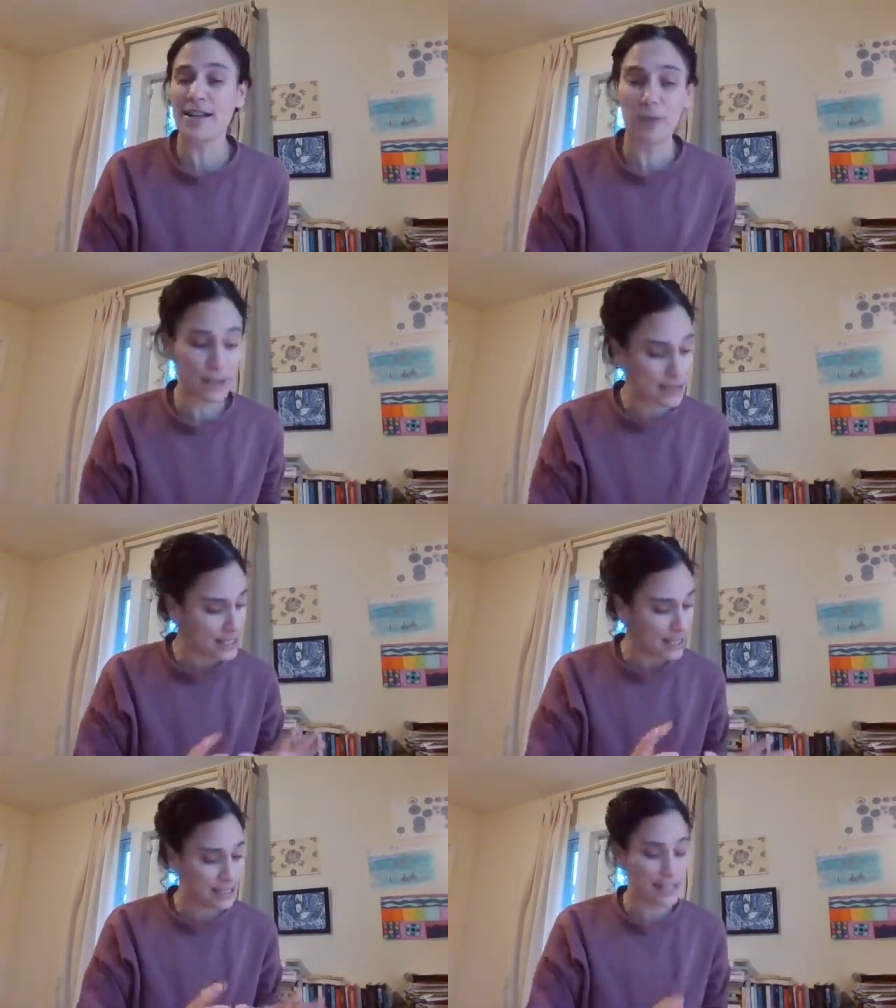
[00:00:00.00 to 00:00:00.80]
I
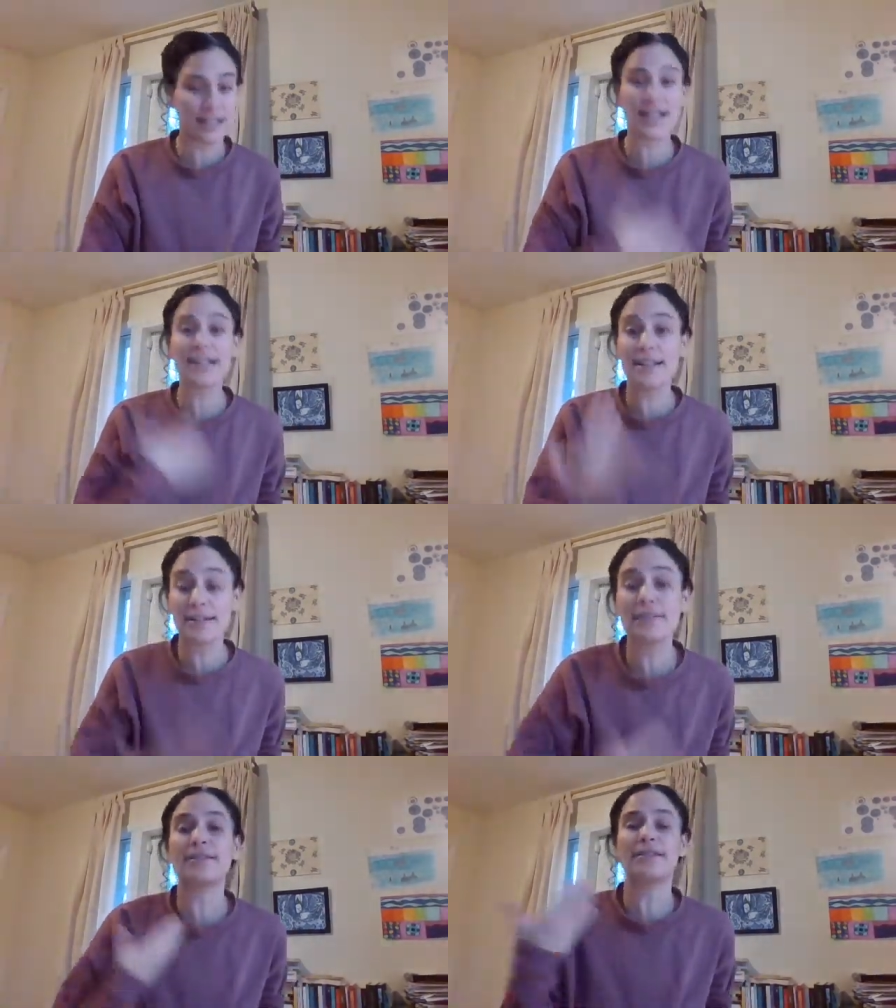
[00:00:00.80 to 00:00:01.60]
wanted to say, that
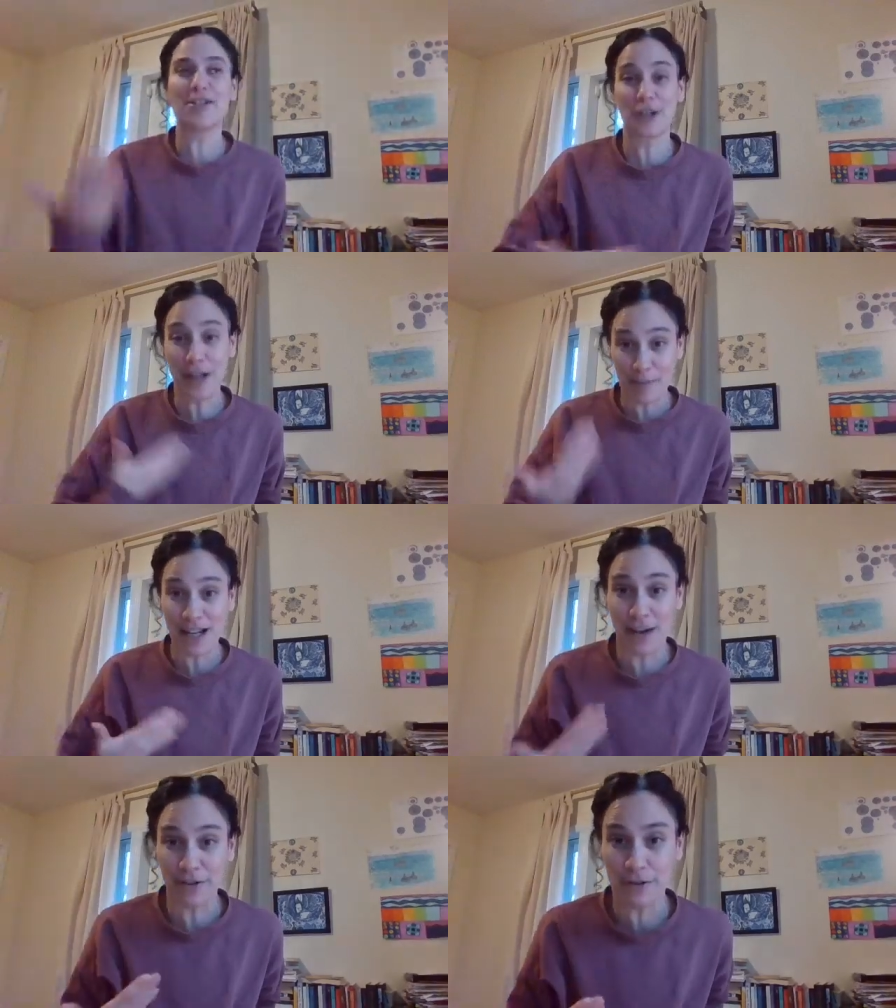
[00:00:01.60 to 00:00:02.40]
these are coming
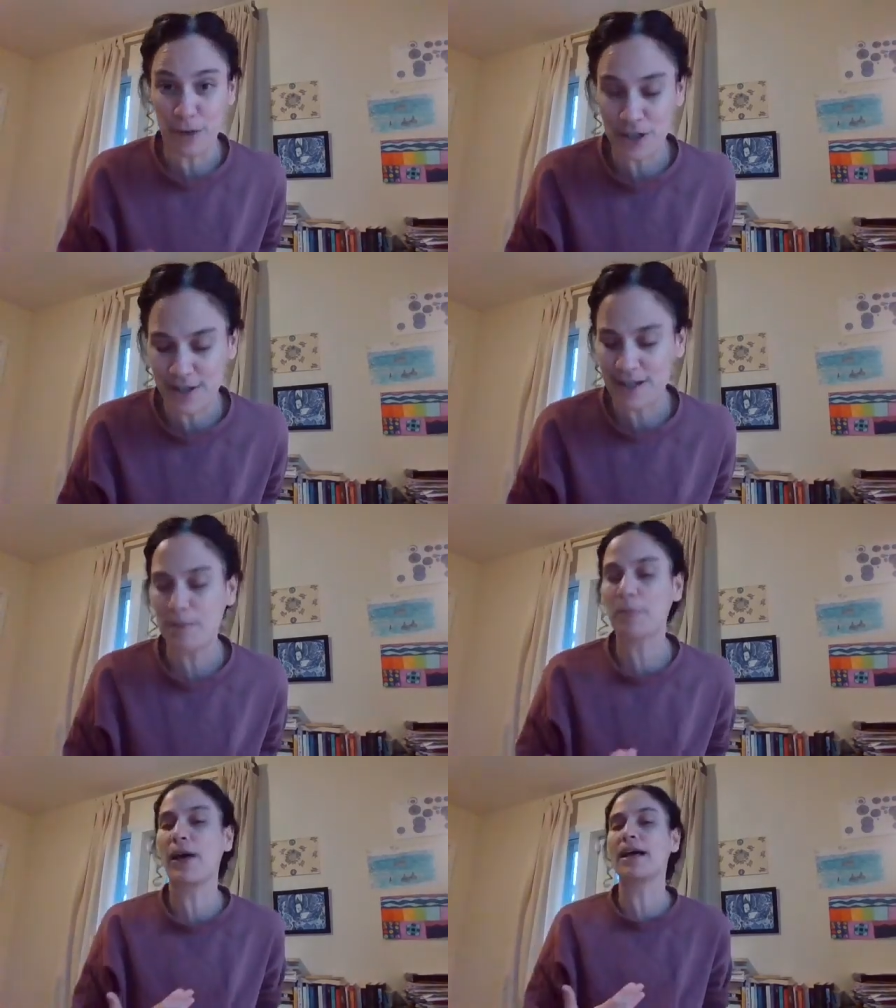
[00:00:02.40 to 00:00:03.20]
out of questions that
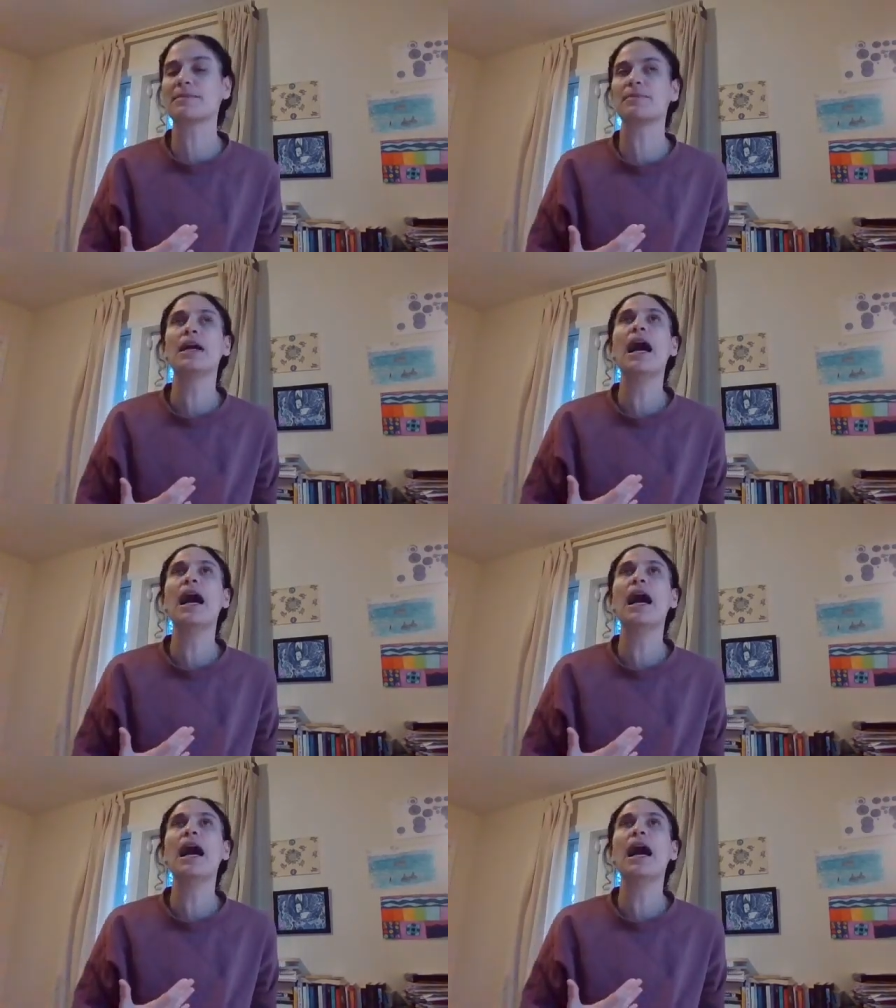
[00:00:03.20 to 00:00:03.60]
people ask me.